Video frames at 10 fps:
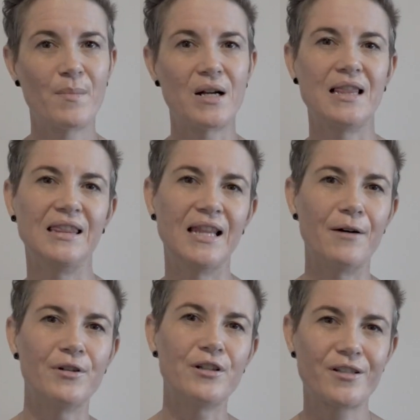but I
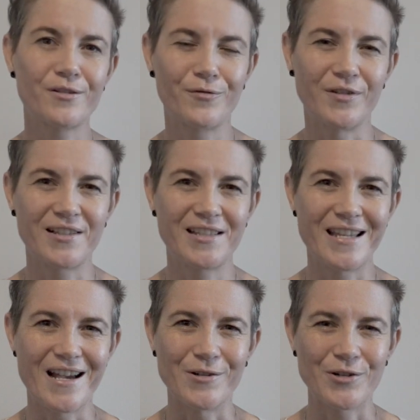love it for
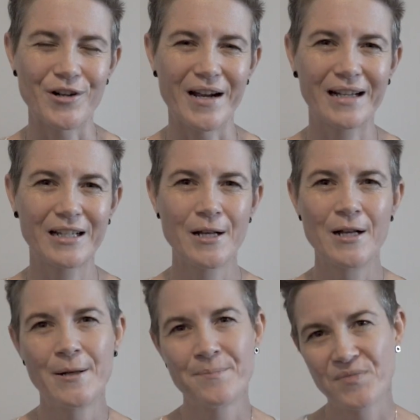
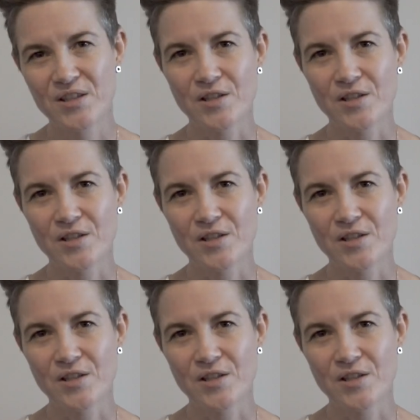soundtrack.